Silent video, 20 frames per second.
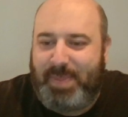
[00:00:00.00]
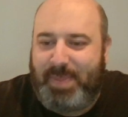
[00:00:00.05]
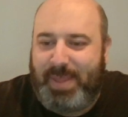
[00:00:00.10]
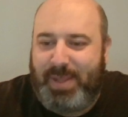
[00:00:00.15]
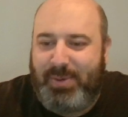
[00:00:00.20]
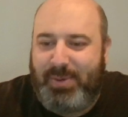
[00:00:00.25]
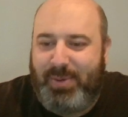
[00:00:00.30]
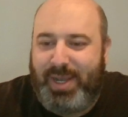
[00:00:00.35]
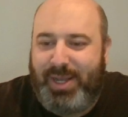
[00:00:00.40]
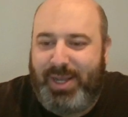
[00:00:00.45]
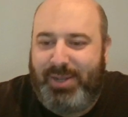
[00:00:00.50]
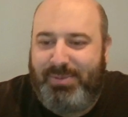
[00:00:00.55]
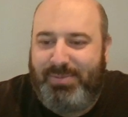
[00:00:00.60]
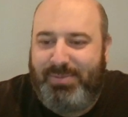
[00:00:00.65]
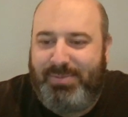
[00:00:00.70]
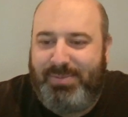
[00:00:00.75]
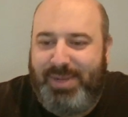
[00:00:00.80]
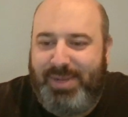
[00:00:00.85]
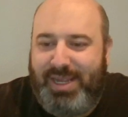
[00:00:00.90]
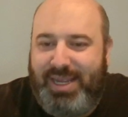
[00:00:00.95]
Well,
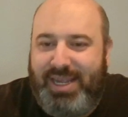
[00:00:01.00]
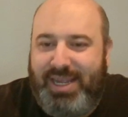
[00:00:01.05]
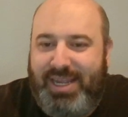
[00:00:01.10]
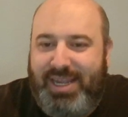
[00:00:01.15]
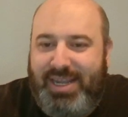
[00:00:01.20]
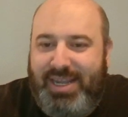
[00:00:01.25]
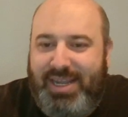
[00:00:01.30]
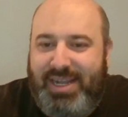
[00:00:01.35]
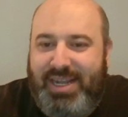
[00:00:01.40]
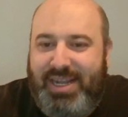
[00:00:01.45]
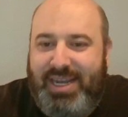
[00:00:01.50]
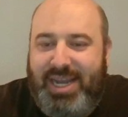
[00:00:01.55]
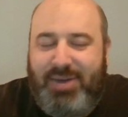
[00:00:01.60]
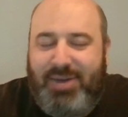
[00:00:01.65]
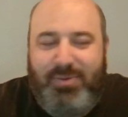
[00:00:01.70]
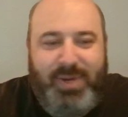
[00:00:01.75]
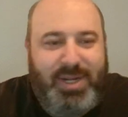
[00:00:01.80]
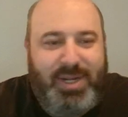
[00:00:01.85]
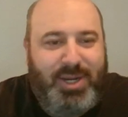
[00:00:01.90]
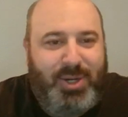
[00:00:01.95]
and now
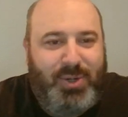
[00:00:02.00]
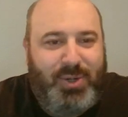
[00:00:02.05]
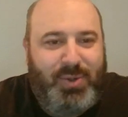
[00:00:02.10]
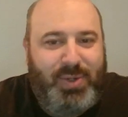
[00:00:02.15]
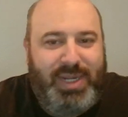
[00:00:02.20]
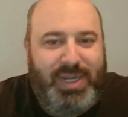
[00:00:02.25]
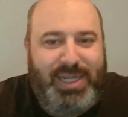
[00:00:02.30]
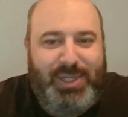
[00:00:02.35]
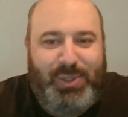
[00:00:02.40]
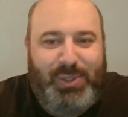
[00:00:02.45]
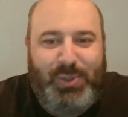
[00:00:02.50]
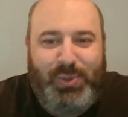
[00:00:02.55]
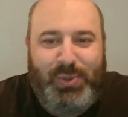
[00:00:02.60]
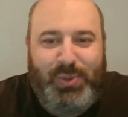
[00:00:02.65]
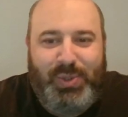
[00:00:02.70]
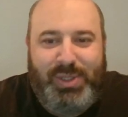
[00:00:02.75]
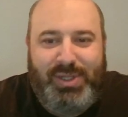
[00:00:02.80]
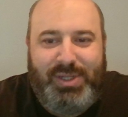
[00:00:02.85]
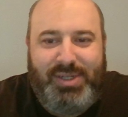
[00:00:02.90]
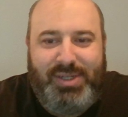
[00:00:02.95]
we go
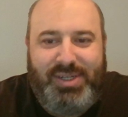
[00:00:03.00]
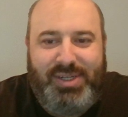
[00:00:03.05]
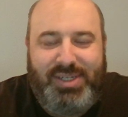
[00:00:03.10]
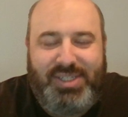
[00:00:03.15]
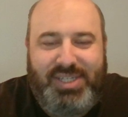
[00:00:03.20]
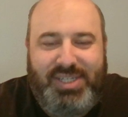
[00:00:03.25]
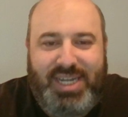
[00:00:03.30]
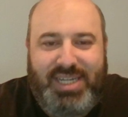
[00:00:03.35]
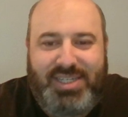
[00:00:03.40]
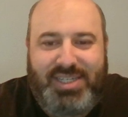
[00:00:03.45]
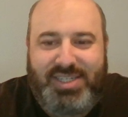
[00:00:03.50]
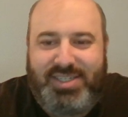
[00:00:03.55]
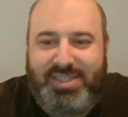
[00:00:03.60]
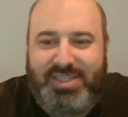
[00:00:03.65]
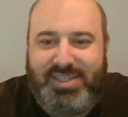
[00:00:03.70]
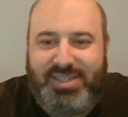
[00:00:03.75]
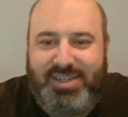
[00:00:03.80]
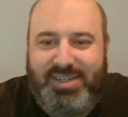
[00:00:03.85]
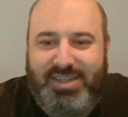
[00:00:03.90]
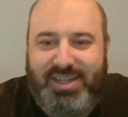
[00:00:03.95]
into the
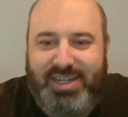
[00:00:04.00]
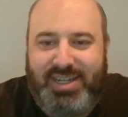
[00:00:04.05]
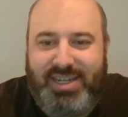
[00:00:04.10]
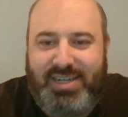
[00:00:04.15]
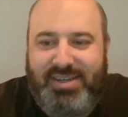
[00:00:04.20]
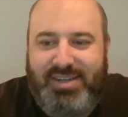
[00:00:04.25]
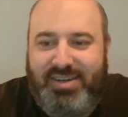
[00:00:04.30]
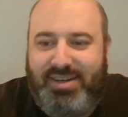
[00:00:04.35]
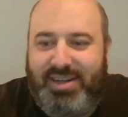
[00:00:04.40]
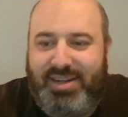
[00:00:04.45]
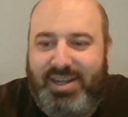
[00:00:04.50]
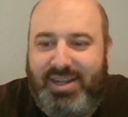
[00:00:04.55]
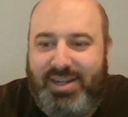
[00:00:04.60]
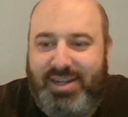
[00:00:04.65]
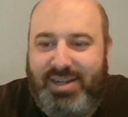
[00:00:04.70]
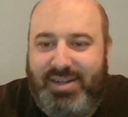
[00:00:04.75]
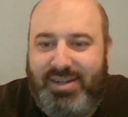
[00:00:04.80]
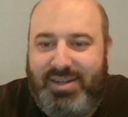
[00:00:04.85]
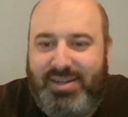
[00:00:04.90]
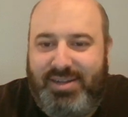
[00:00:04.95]
chess, and
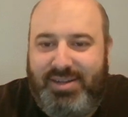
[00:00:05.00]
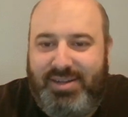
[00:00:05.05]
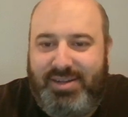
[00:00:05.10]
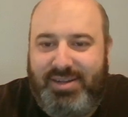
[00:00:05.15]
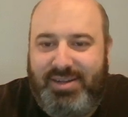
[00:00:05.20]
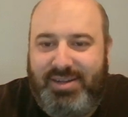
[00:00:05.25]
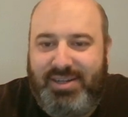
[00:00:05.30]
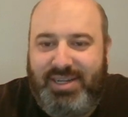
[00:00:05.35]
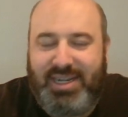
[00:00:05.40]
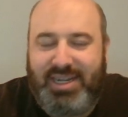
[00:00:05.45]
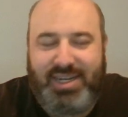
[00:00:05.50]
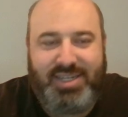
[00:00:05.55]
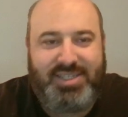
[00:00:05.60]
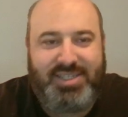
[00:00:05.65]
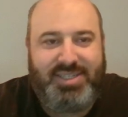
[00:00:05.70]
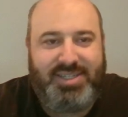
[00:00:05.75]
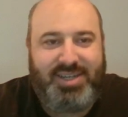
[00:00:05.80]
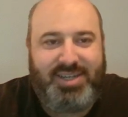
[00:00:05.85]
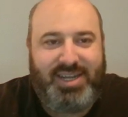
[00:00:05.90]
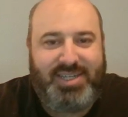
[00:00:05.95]
yeah,
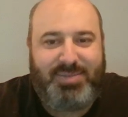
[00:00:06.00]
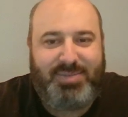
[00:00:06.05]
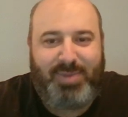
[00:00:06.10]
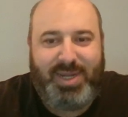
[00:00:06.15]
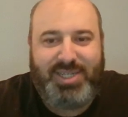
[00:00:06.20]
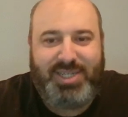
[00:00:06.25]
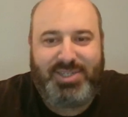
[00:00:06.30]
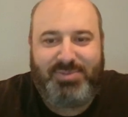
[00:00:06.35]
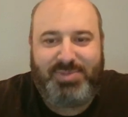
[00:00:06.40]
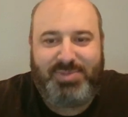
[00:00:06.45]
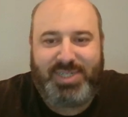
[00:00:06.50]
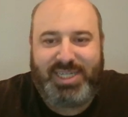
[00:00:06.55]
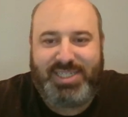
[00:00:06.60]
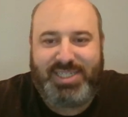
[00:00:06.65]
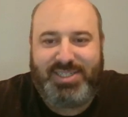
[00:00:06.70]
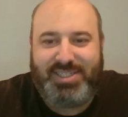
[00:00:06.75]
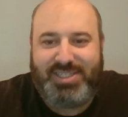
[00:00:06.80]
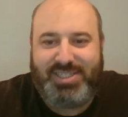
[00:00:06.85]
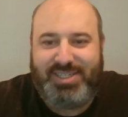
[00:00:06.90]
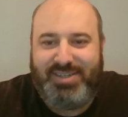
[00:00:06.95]
let's play some
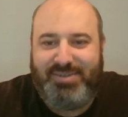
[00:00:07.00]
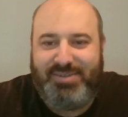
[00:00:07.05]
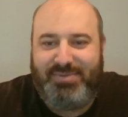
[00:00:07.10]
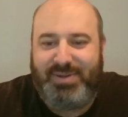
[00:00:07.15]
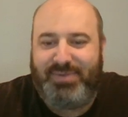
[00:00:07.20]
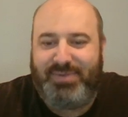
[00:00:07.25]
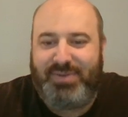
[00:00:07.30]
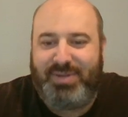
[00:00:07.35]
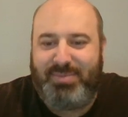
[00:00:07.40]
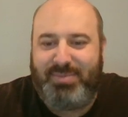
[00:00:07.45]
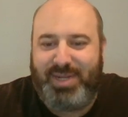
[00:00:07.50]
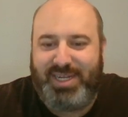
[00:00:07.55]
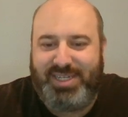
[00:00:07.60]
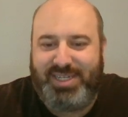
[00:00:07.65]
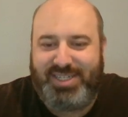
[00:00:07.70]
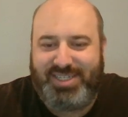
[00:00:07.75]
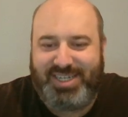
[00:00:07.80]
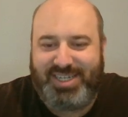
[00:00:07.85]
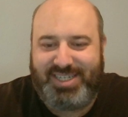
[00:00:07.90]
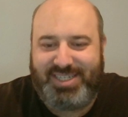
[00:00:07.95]
chess. 50
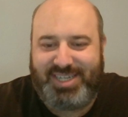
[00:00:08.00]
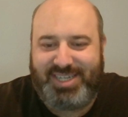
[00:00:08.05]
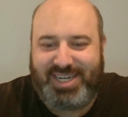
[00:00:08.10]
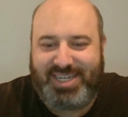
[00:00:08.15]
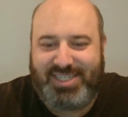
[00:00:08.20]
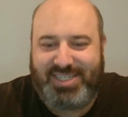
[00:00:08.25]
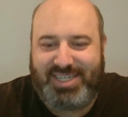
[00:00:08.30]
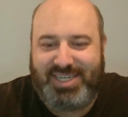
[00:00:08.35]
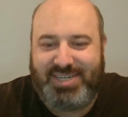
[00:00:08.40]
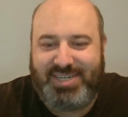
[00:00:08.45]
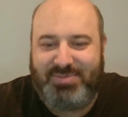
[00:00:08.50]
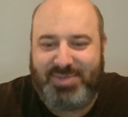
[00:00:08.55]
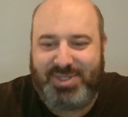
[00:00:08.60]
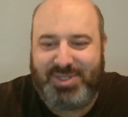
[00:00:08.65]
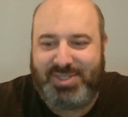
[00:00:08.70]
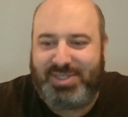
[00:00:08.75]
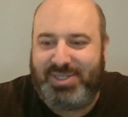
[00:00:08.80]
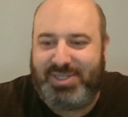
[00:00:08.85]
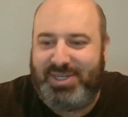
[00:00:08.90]
minutes, 10 seconds increment.